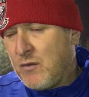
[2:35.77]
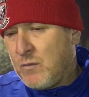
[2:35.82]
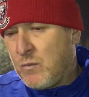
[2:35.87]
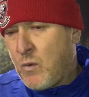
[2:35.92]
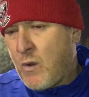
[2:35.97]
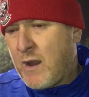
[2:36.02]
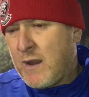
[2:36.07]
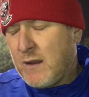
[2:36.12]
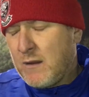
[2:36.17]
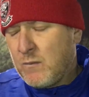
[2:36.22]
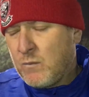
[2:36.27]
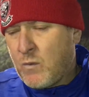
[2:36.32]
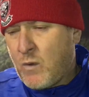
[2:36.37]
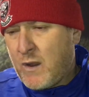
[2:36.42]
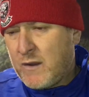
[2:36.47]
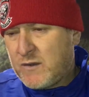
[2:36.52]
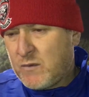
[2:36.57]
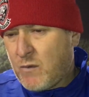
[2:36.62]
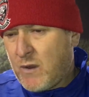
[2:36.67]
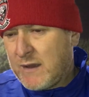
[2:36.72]

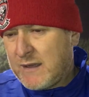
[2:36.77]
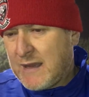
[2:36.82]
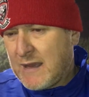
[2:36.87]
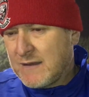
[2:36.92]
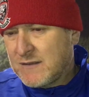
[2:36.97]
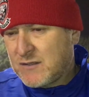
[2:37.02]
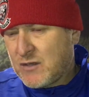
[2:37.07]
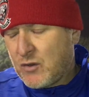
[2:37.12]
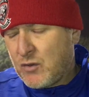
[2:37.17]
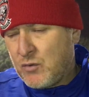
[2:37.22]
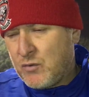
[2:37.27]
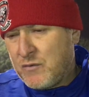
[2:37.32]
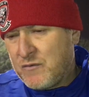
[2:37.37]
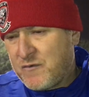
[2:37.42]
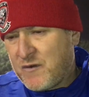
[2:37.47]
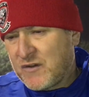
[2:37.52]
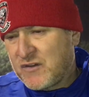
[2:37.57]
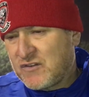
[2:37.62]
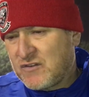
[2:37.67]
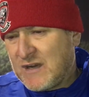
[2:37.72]
why do I get so
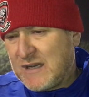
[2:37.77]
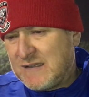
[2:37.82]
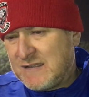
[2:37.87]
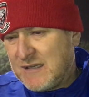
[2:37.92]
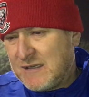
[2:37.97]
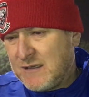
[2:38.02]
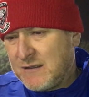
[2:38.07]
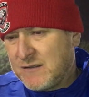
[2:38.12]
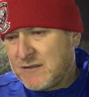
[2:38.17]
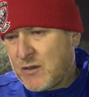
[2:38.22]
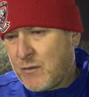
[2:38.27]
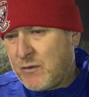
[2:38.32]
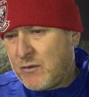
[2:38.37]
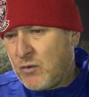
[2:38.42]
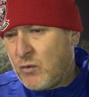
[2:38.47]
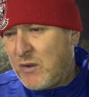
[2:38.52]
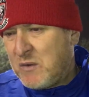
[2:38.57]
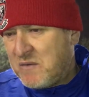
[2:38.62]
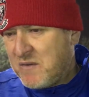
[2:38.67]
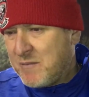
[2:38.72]
frustrated and so
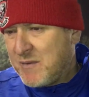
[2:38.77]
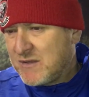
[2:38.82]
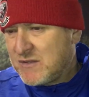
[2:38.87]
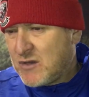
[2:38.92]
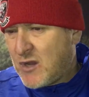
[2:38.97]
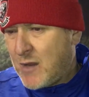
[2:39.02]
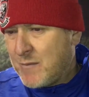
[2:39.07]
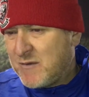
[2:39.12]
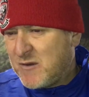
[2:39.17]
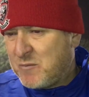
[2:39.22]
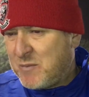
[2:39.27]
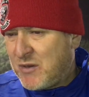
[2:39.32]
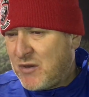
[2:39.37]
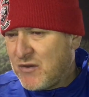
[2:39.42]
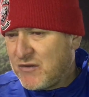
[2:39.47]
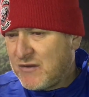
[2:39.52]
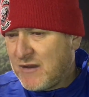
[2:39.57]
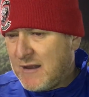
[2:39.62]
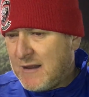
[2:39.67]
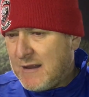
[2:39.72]
annoyed with them at times? Is
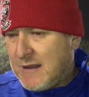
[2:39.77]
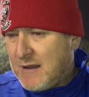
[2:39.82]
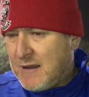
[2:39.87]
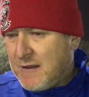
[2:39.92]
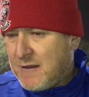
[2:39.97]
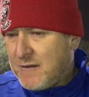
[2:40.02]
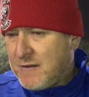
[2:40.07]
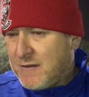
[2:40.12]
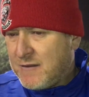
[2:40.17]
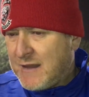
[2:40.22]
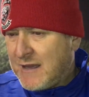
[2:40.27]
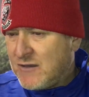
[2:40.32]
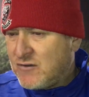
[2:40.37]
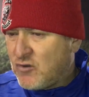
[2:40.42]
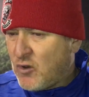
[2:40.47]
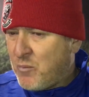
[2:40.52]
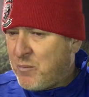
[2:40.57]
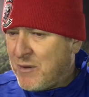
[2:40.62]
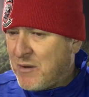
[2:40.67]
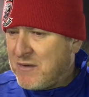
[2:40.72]
because they
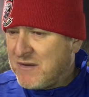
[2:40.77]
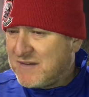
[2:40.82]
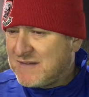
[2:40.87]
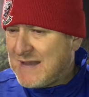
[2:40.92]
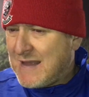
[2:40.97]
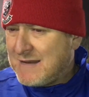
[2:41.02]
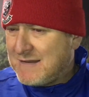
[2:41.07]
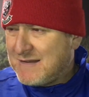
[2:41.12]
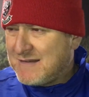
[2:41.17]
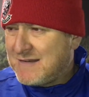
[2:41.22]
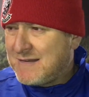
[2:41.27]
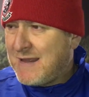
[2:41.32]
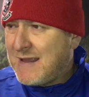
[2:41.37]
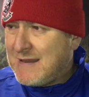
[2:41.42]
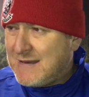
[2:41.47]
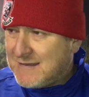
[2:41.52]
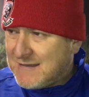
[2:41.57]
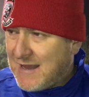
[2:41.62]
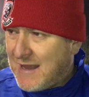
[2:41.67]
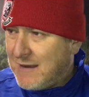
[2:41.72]
drop below the standards
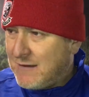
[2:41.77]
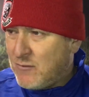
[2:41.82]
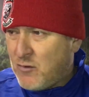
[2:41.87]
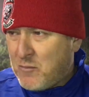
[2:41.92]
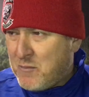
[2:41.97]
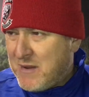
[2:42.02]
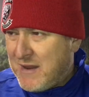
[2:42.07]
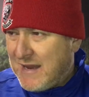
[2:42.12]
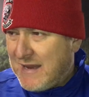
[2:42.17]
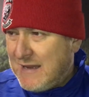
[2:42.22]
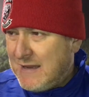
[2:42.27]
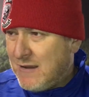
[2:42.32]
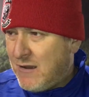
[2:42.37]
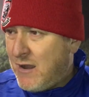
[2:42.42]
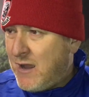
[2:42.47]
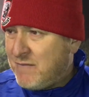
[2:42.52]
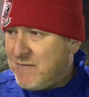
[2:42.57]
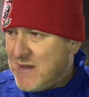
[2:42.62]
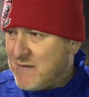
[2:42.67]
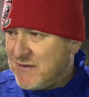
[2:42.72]
they set. Not me.
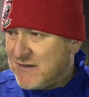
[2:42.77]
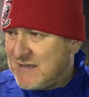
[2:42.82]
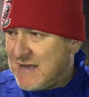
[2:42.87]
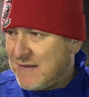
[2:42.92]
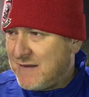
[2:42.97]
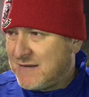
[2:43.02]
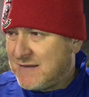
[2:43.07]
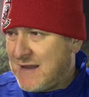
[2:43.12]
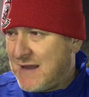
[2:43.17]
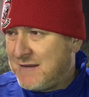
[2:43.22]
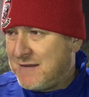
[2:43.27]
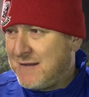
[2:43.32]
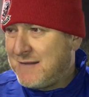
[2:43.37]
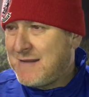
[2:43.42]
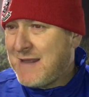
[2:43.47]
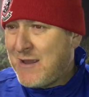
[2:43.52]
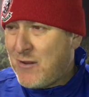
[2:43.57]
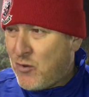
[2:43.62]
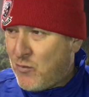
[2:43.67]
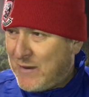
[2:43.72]
I've never set the
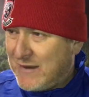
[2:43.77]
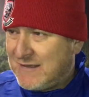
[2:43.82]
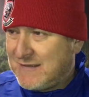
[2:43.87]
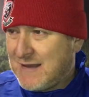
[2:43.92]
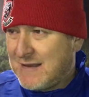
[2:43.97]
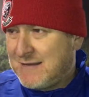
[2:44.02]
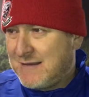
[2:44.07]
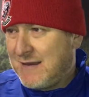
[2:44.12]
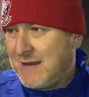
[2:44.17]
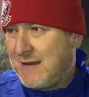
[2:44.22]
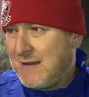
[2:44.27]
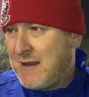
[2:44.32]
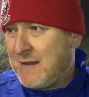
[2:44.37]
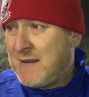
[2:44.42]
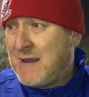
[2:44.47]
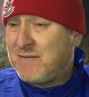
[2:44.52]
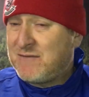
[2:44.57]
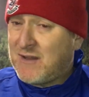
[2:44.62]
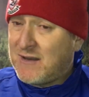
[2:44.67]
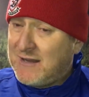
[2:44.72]
standard. They always set it,
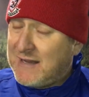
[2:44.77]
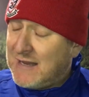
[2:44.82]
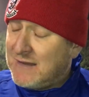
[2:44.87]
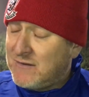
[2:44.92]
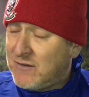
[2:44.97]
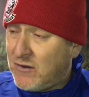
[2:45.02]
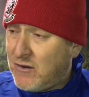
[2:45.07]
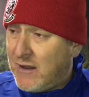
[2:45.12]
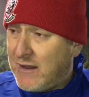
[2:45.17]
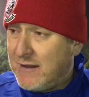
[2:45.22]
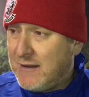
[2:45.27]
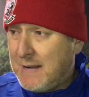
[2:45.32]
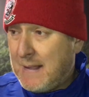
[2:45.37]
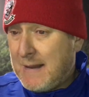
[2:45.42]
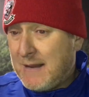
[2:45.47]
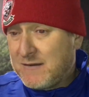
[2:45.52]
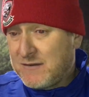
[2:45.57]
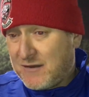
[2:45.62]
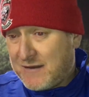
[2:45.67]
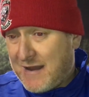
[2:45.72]
and they've done it again tonight.
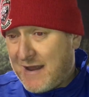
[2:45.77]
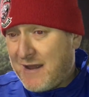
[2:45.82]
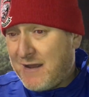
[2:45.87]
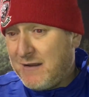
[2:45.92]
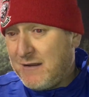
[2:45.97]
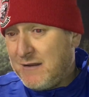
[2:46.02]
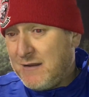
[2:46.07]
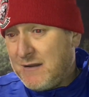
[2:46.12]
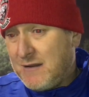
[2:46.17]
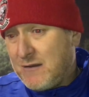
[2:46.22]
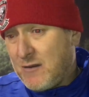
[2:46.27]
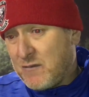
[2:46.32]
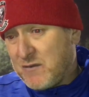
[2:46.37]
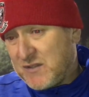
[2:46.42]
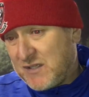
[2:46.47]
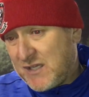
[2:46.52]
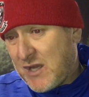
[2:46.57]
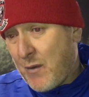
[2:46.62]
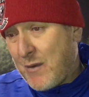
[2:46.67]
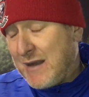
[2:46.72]
So now,
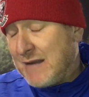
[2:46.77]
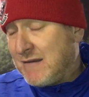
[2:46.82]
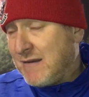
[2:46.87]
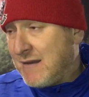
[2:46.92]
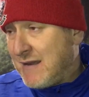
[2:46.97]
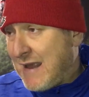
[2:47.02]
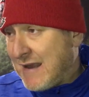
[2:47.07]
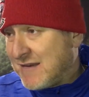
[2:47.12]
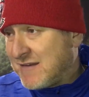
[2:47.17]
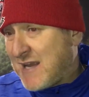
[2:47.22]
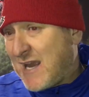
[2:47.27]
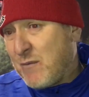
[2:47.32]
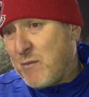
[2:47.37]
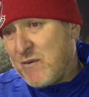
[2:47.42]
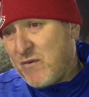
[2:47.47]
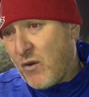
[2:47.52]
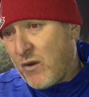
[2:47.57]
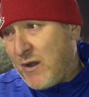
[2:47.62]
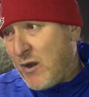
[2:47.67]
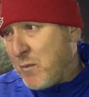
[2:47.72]
obviously, going into the next game,
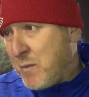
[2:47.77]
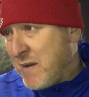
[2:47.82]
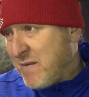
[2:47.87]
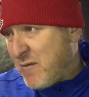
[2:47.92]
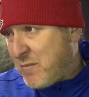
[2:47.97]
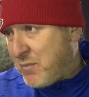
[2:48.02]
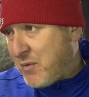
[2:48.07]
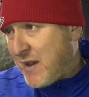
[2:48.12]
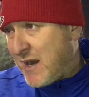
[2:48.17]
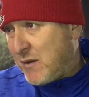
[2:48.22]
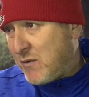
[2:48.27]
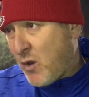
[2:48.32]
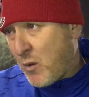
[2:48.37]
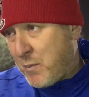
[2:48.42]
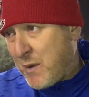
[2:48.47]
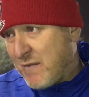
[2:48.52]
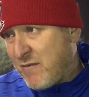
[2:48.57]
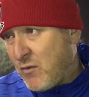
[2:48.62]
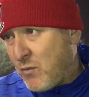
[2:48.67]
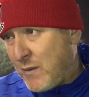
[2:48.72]
we've got a little bit of a break, got a
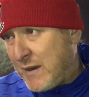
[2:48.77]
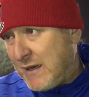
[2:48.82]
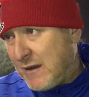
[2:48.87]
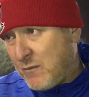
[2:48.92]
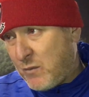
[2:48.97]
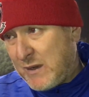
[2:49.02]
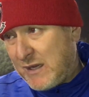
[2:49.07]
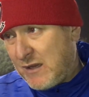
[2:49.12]
bit of a week,